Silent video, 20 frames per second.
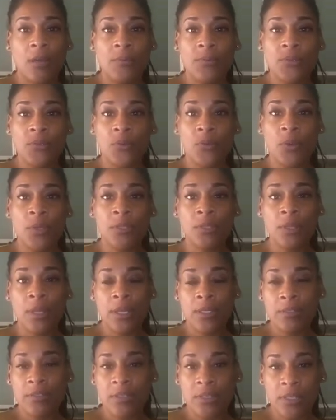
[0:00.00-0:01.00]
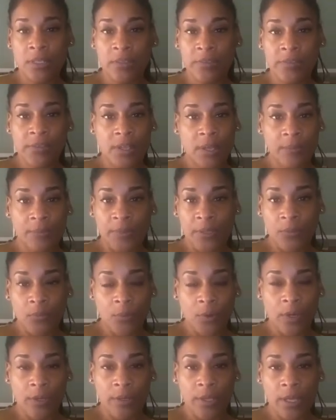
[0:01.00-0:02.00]
So unless it's something
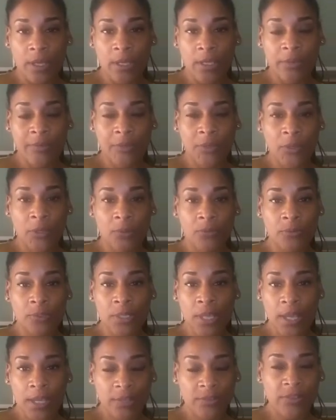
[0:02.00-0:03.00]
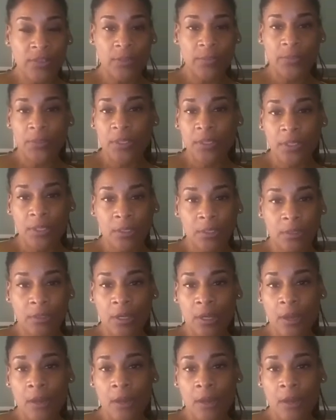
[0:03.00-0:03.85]
where they, take something,